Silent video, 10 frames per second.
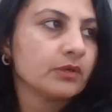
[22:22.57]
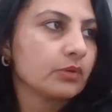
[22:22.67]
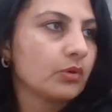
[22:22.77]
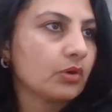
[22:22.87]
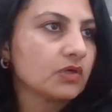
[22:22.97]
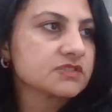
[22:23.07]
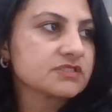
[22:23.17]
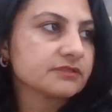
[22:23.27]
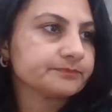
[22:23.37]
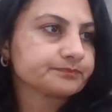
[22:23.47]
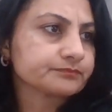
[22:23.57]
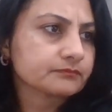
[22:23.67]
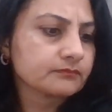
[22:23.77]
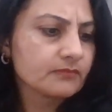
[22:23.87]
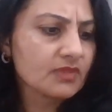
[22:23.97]
goes
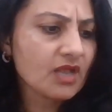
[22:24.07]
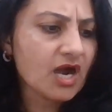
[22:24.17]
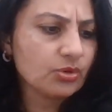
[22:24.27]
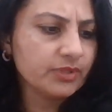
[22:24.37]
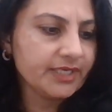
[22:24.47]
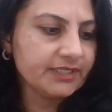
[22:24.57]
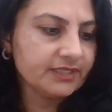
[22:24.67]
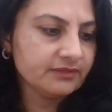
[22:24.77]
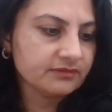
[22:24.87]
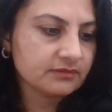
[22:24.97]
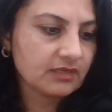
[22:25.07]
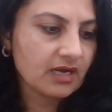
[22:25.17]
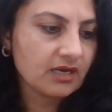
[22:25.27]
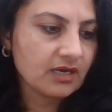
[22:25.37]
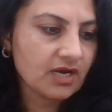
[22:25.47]
outdated
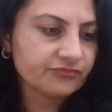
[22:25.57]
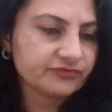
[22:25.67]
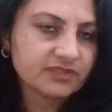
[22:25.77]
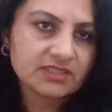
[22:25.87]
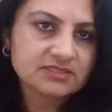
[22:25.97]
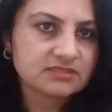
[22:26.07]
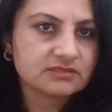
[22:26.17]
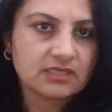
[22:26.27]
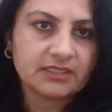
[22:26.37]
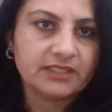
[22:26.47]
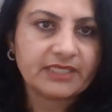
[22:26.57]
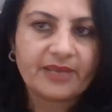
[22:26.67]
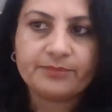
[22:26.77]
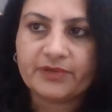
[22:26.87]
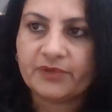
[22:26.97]
after a certain
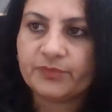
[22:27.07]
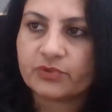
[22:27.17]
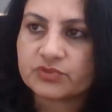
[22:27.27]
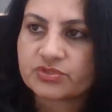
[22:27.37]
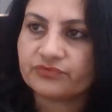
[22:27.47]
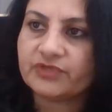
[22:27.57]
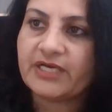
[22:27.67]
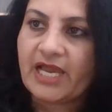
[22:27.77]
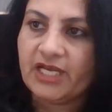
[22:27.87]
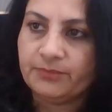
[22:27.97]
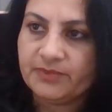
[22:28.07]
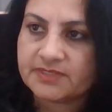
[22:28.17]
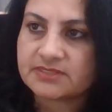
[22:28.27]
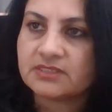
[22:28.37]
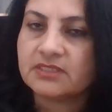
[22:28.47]
time period because of the
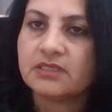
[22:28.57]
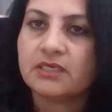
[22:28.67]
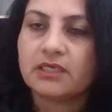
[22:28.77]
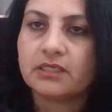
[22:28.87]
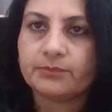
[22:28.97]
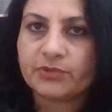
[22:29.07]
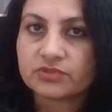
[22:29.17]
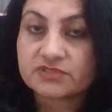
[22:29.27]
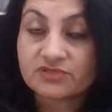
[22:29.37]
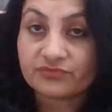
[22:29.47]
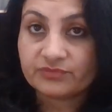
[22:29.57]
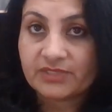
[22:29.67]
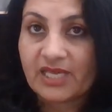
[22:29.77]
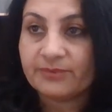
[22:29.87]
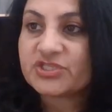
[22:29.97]
dynamics, because of
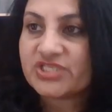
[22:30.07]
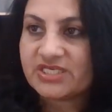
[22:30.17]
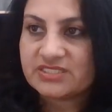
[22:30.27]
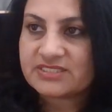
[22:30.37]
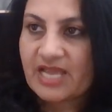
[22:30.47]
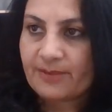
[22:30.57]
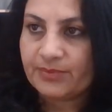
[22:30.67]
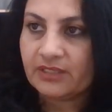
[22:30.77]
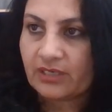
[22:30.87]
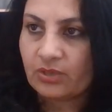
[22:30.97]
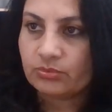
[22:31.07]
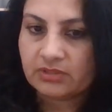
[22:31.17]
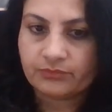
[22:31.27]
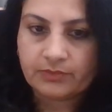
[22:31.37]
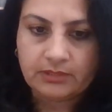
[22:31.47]
dynamic changes happening around
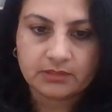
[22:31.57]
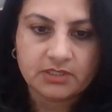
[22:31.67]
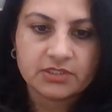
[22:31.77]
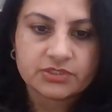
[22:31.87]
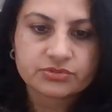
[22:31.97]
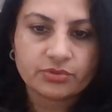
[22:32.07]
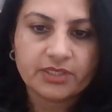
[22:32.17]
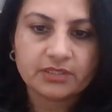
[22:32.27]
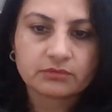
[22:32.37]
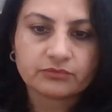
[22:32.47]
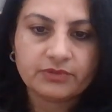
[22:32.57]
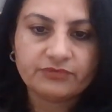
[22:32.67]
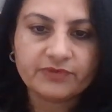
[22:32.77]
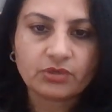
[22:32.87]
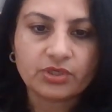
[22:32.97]
the world. So if
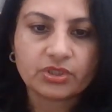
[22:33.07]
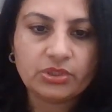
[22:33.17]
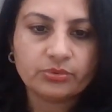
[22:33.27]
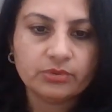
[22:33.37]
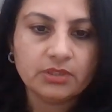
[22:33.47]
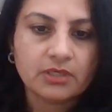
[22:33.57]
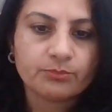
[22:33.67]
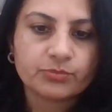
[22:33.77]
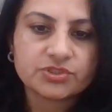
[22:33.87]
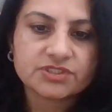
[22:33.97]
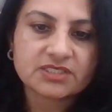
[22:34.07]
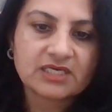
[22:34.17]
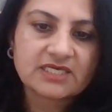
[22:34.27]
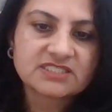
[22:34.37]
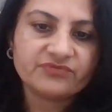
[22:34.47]
we conclude, position
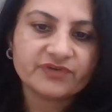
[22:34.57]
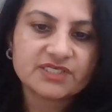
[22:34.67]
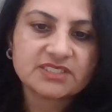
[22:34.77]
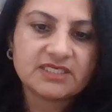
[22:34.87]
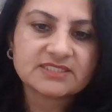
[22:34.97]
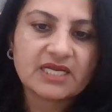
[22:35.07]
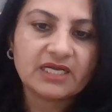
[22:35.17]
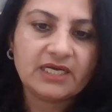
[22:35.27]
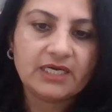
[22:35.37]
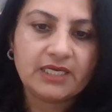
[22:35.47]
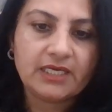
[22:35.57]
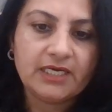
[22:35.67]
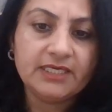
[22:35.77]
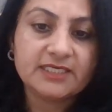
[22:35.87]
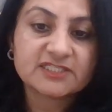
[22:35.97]
classification is an
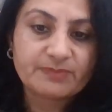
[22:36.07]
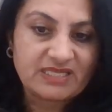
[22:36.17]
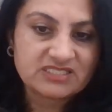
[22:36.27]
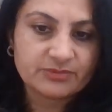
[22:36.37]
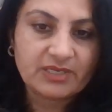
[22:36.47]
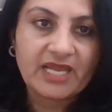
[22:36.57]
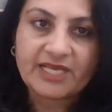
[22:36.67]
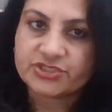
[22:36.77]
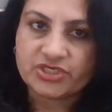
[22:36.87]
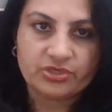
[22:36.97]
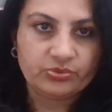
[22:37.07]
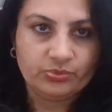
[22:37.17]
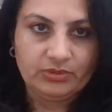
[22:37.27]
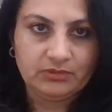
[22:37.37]
indispensable HR tool